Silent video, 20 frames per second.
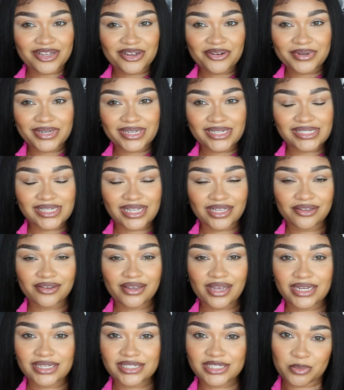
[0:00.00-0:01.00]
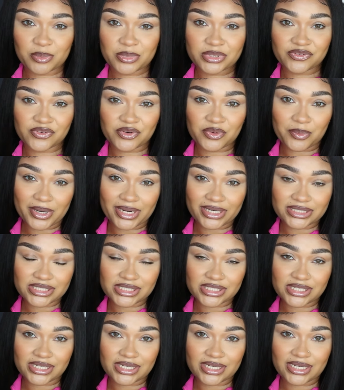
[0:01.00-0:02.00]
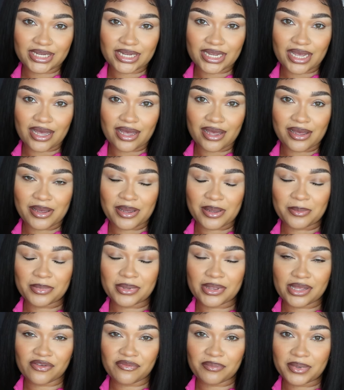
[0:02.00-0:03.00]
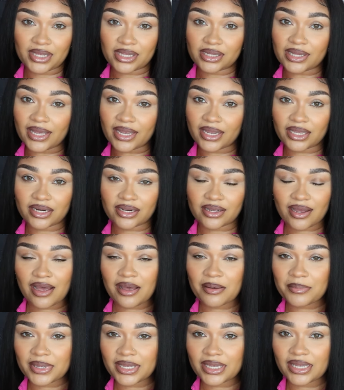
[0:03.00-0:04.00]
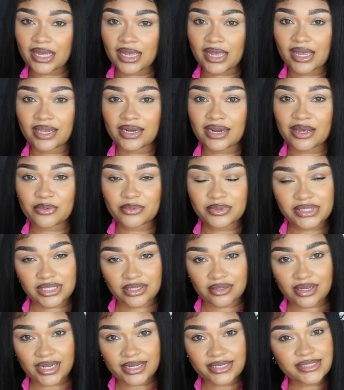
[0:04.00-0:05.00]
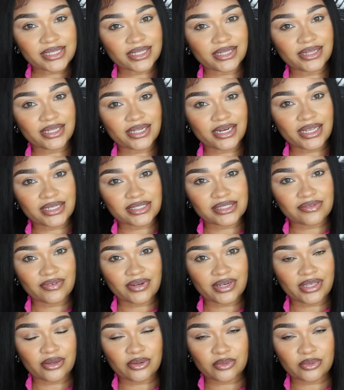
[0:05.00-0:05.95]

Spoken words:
always, thank you guys so much for watching. Leave me a like and a comment, and I will see you guys in the next video.